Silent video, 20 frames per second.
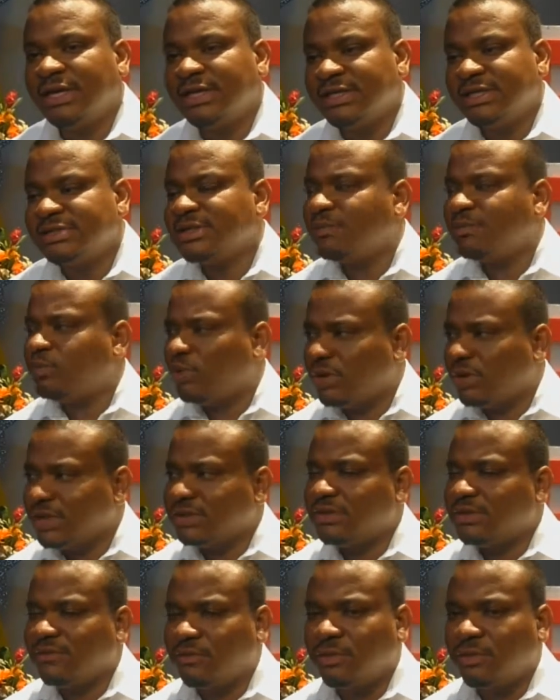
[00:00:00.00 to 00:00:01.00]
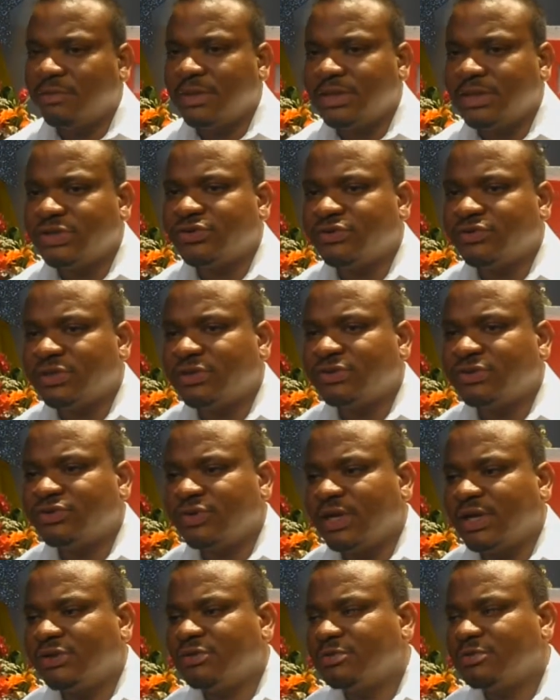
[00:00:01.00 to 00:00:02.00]
it is a point of our ministry
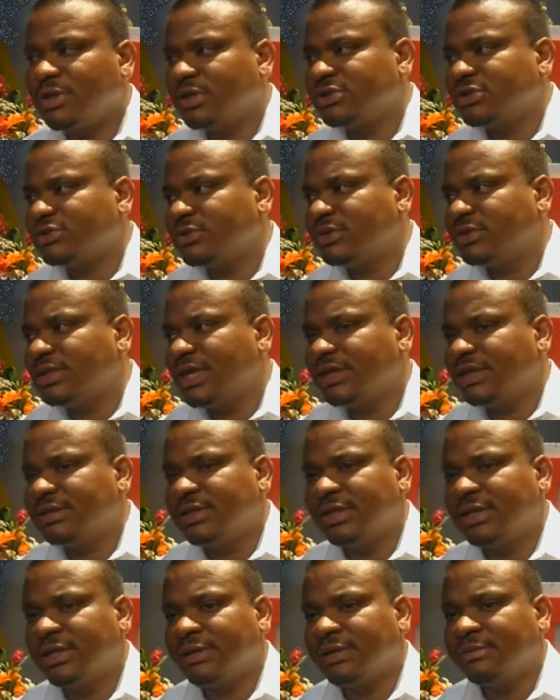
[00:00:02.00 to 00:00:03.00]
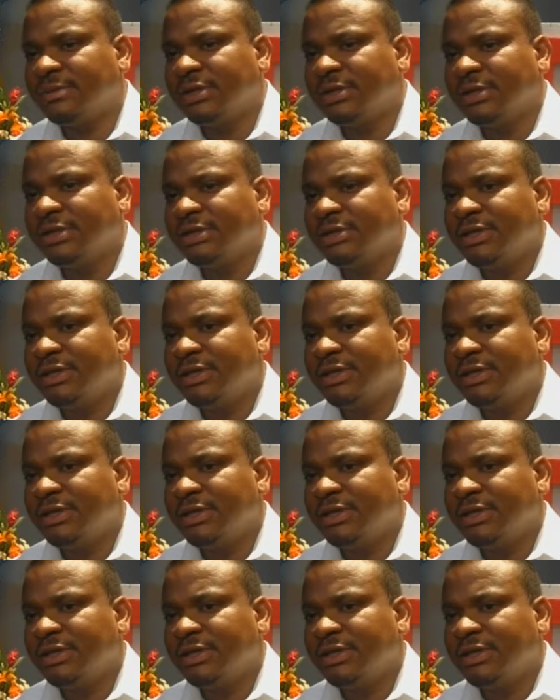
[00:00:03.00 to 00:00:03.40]
to try to make sure that